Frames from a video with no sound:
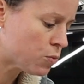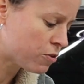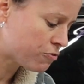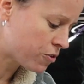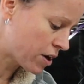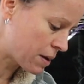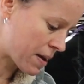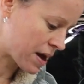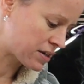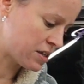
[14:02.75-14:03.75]
Referring
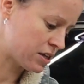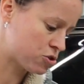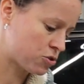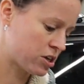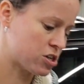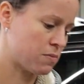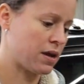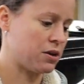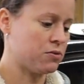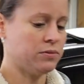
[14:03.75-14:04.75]
back to the instruction
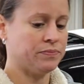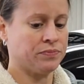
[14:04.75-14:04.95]
manual,